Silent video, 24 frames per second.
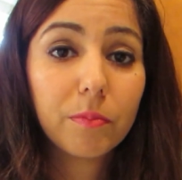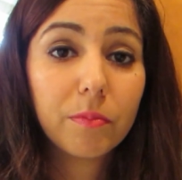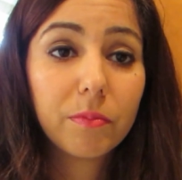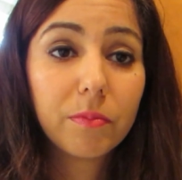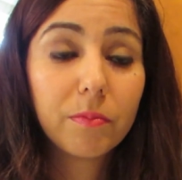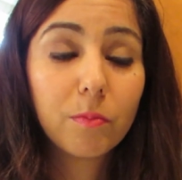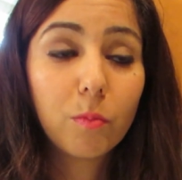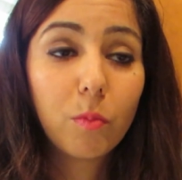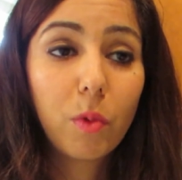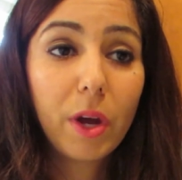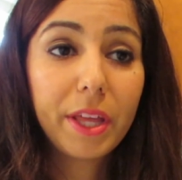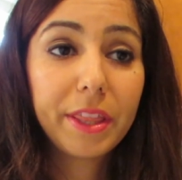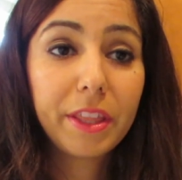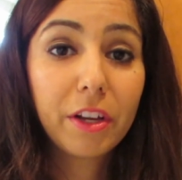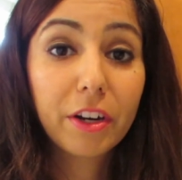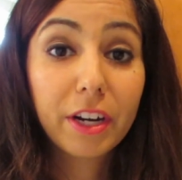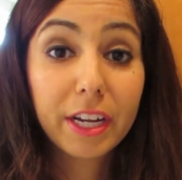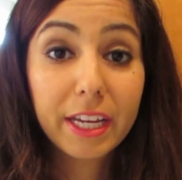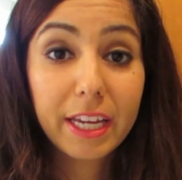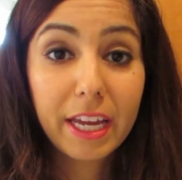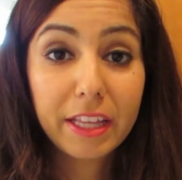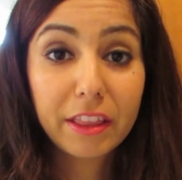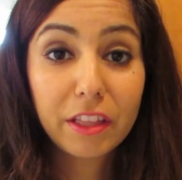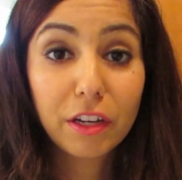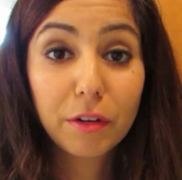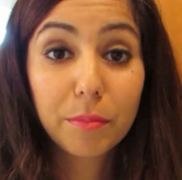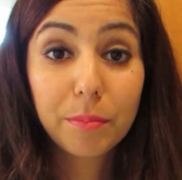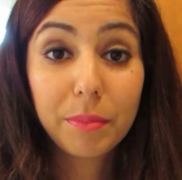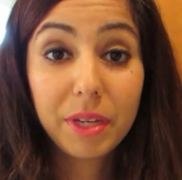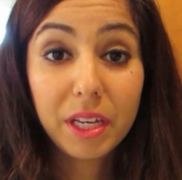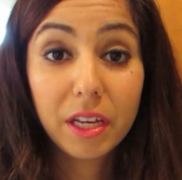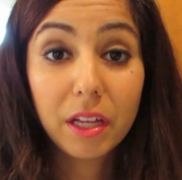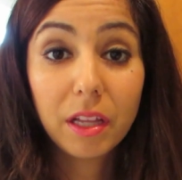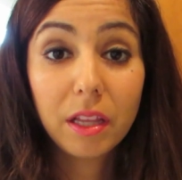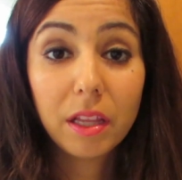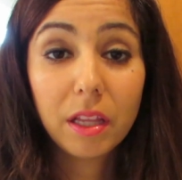when they get their
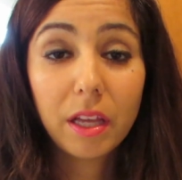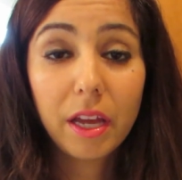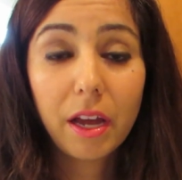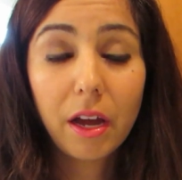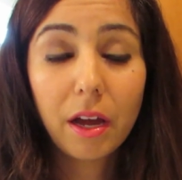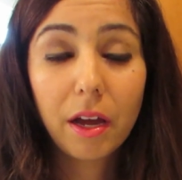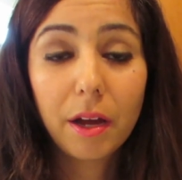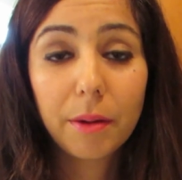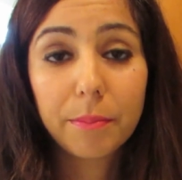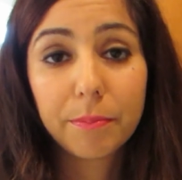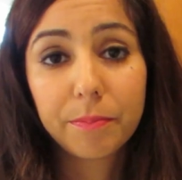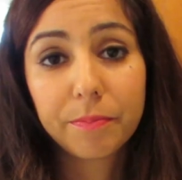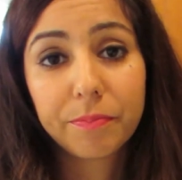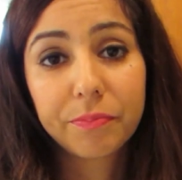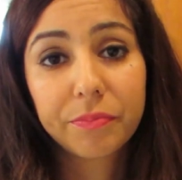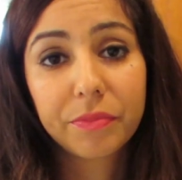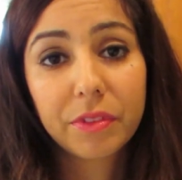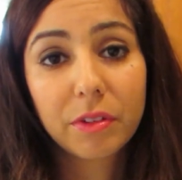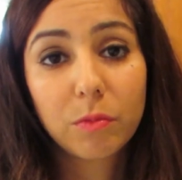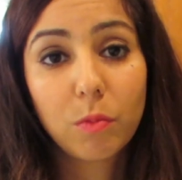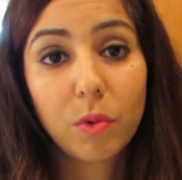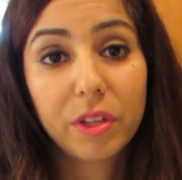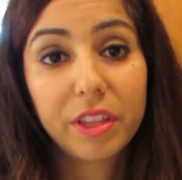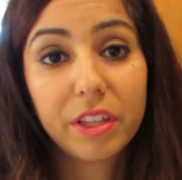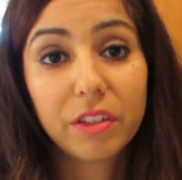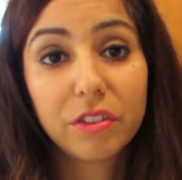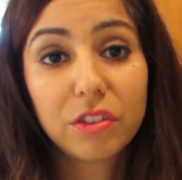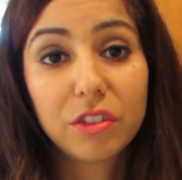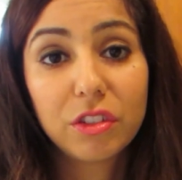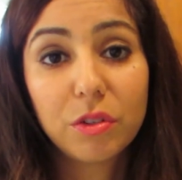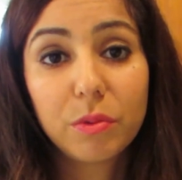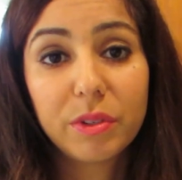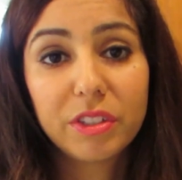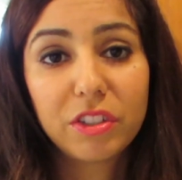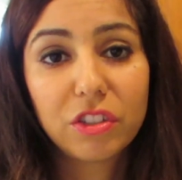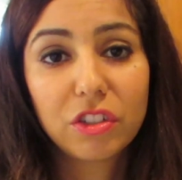meal, what they'll
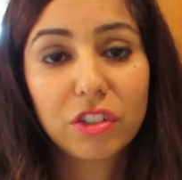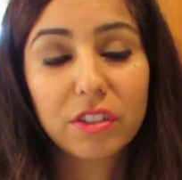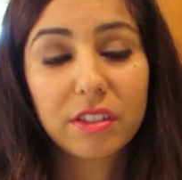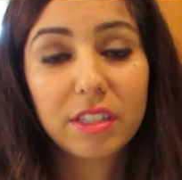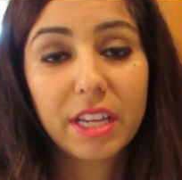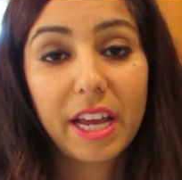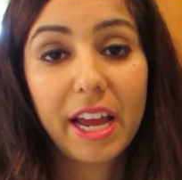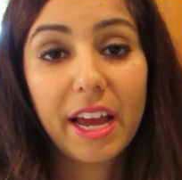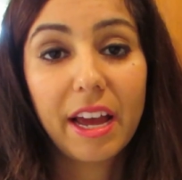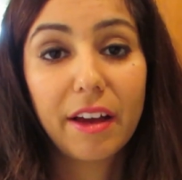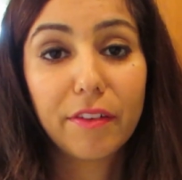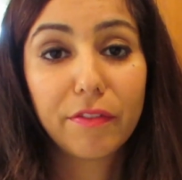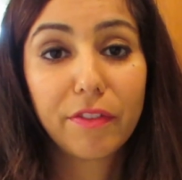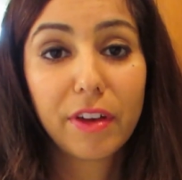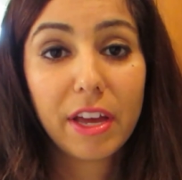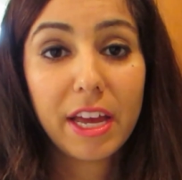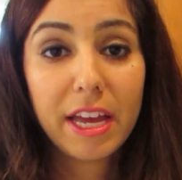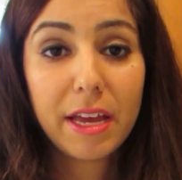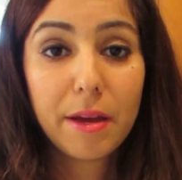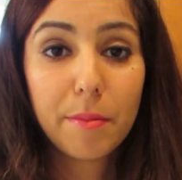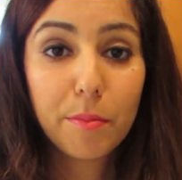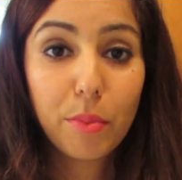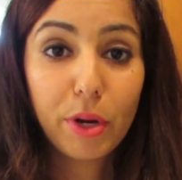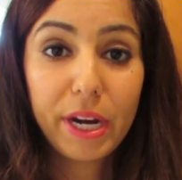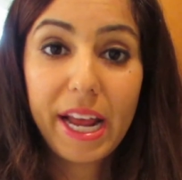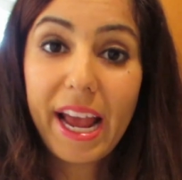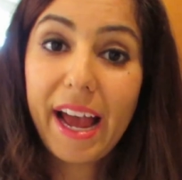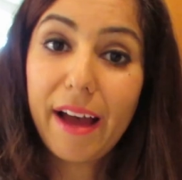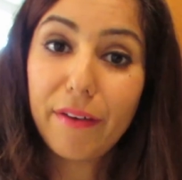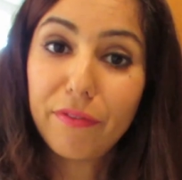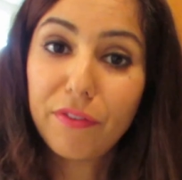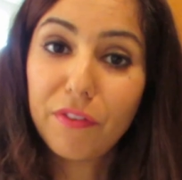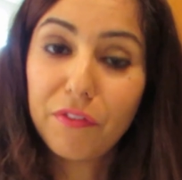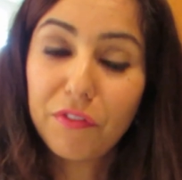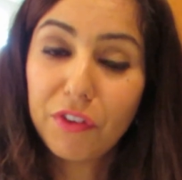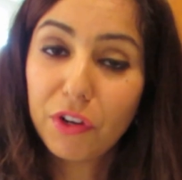do is just put
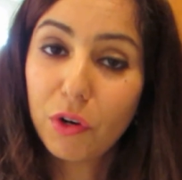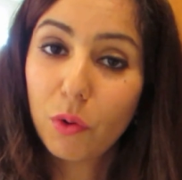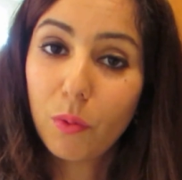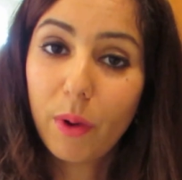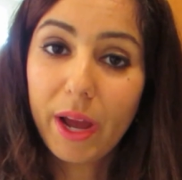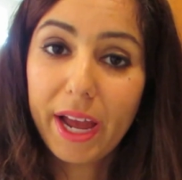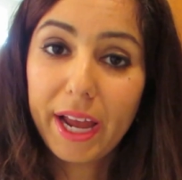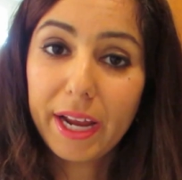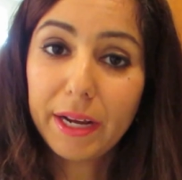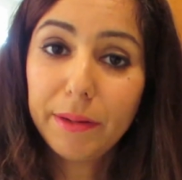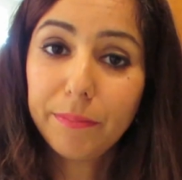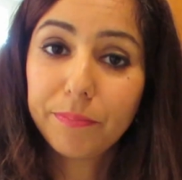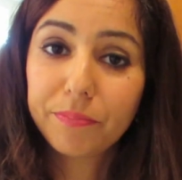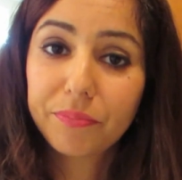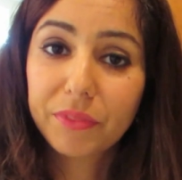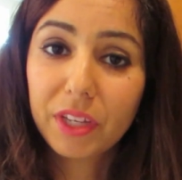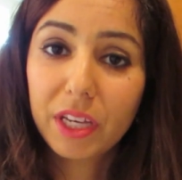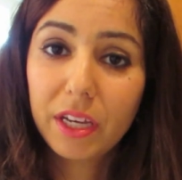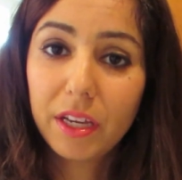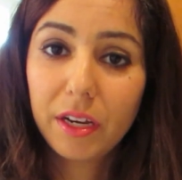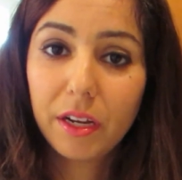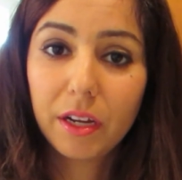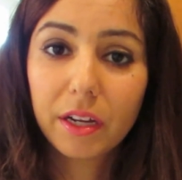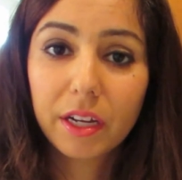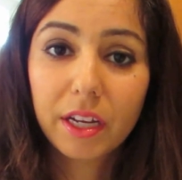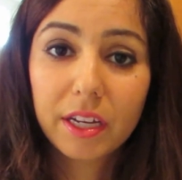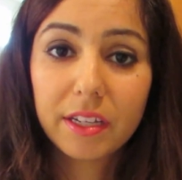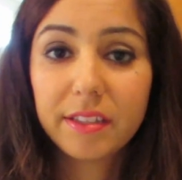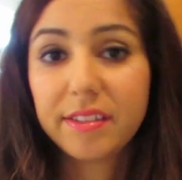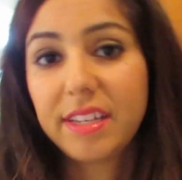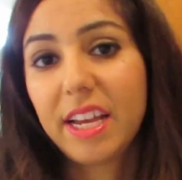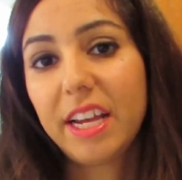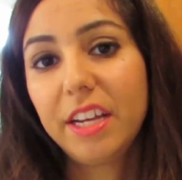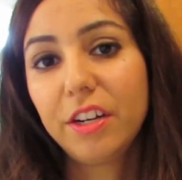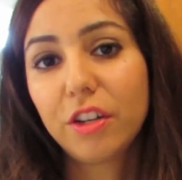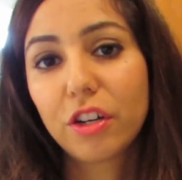half of it away in a
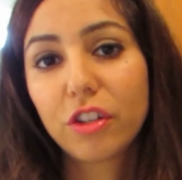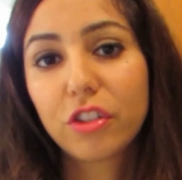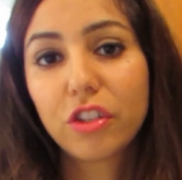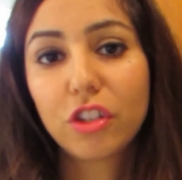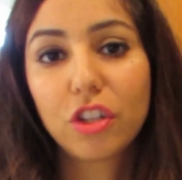container to